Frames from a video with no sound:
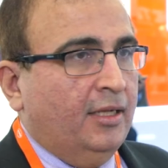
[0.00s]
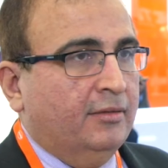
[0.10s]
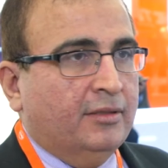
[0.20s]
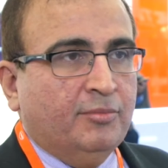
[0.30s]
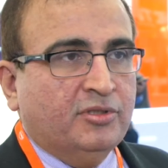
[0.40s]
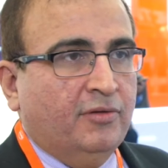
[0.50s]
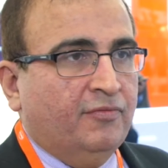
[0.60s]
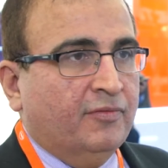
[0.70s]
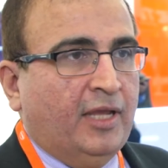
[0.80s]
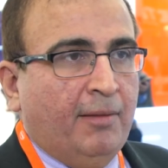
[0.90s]
In terms
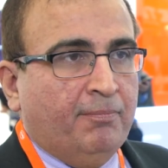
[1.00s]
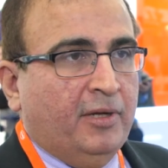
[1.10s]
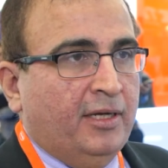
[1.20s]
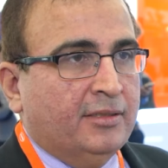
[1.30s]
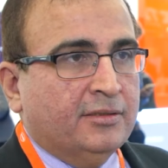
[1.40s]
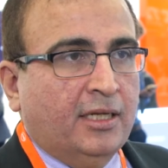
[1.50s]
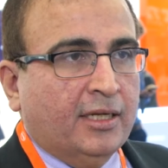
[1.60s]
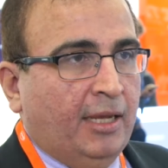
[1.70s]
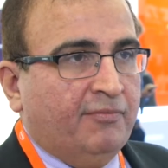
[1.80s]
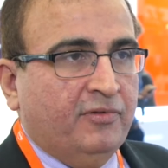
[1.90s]
of gap pads or
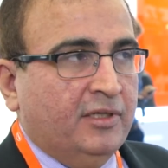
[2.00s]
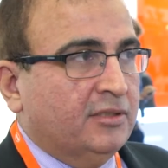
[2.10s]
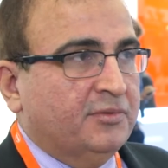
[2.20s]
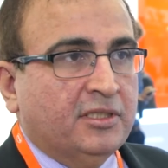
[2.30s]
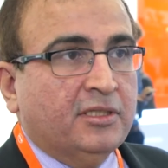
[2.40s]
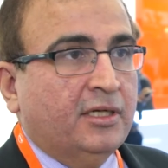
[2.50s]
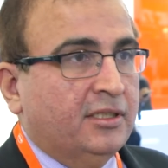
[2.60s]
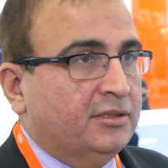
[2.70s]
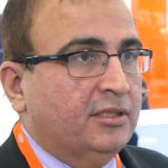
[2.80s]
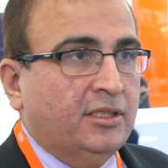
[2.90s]
gap fillers, which are
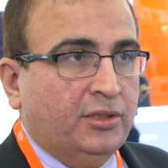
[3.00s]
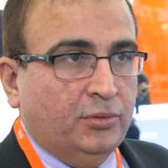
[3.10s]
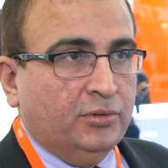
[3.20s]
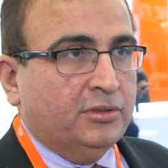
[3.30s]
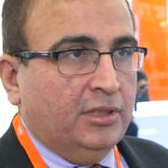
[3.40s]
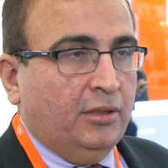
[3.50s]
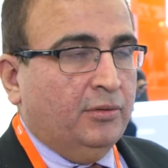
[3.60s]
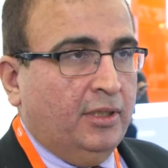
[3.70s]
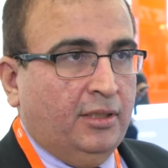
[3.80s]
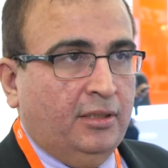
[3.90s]
traditionally used now
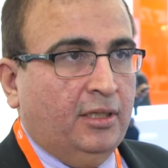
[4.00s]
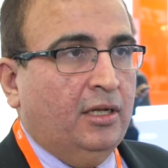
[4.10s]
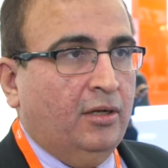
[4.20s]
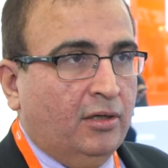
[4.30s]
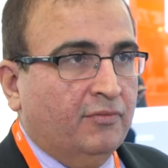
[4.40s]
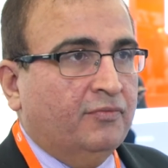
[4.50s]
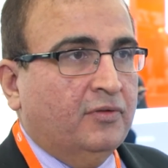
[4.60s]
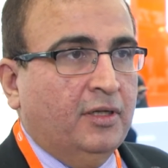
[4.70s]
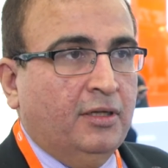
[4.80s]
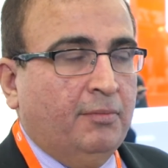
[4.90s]
in a lot
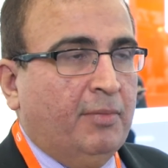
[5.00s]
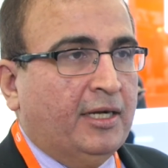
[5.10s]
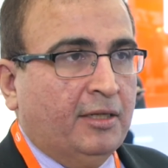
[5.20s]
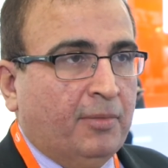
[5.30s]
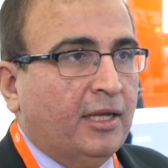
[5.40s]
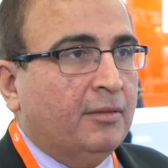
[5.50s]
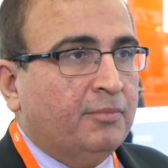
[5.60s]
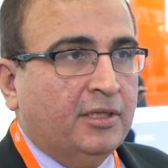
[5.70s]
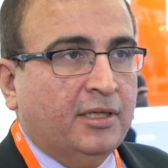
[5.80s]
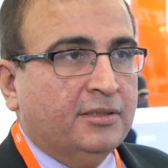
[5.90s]
of battery pack
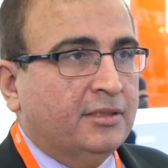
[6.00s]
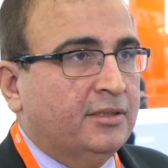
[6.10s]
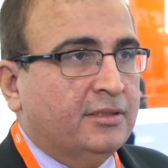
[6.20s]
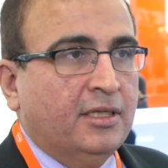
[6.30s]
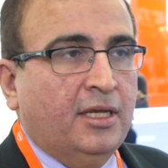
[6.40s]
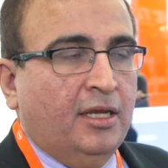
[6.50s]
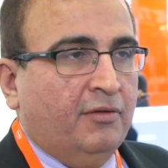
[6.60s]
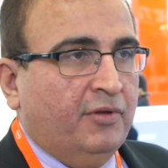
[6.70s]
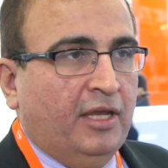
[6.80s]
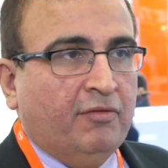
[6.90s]
applications,
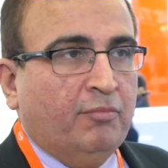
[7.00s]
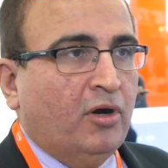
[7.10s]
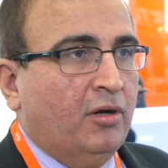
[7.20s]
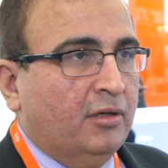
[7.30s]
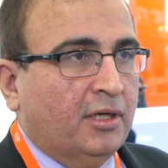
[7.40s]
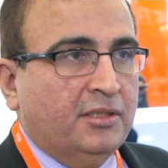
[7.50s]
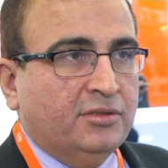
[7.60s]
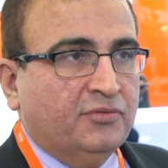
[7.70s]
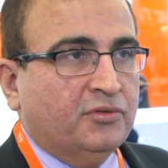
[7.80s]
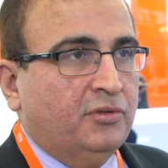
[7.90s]
we have a broad
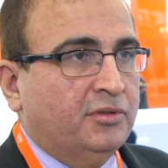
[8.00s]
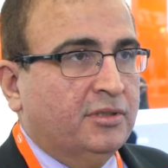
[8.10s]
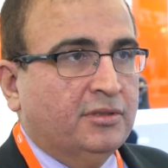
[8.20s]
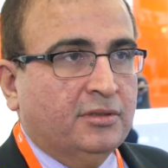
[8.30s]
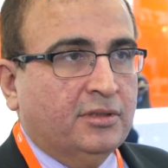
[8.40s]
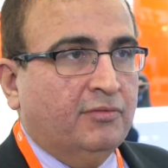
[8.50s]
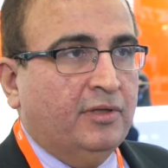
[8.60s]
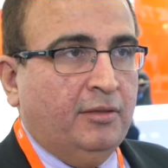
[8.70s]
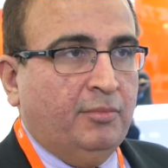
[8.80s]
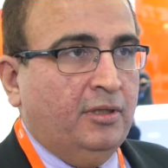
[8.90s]
range of solutions
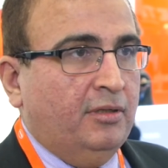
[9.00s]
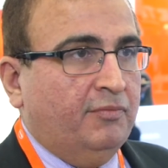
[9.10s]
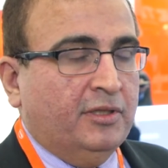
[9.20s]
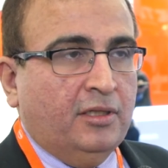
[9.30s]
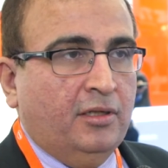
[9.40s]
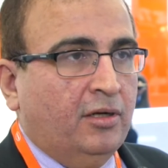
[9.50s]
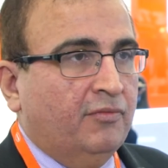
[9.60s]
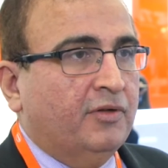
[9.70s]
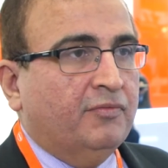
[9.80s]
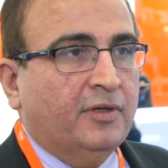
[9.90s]
available with a lot
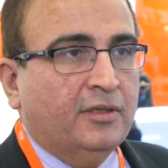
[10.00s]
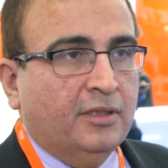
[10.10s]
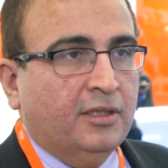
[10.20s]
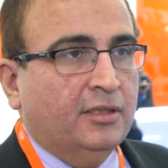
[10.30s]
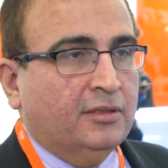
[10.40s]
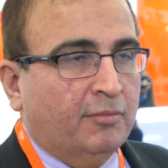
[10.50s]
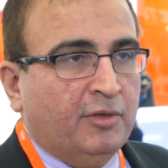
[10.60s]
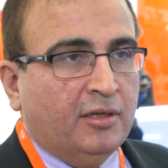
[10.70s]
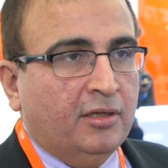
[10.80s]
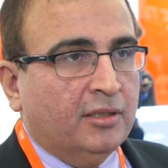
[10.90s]
of different
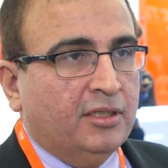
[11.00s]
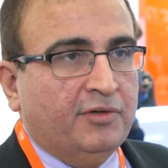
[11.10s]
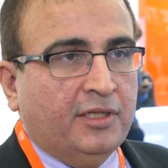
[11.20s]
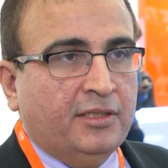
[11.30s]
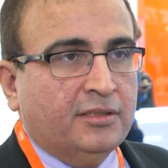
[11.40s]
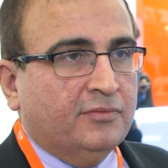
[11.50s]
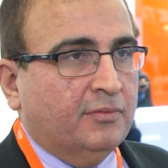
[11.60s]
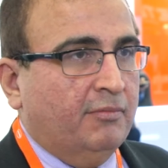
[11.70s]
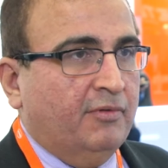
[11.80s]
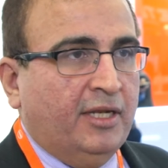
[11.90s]
thermal conductivities,
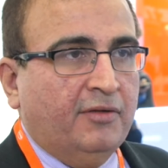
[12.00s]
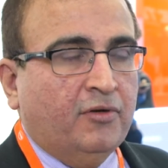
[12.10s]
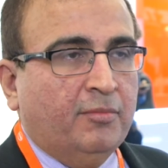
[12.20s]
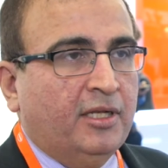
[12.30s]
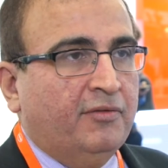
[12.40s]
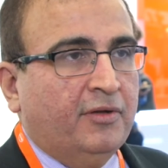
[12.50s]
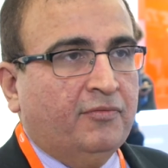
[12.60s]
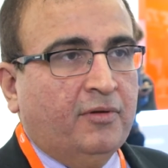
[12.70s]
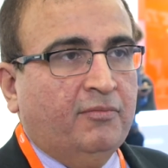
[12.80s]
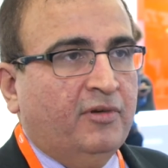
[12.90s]
varying from anywhere
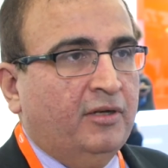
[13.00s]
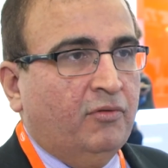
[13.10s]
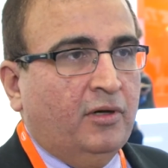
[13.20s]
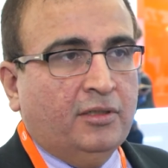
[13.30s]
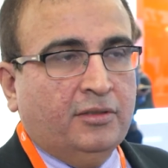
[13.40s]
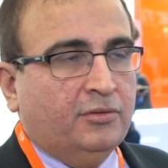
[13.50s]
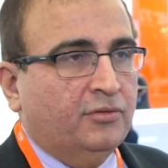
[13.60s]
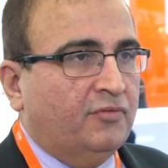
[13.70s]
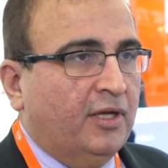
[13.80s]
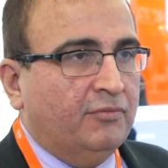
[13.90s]
from 1 watt
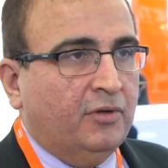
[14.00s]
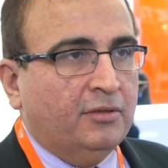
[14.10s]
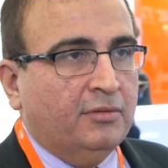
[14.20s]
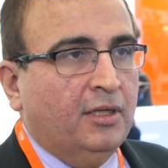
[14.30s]
to 5 watt.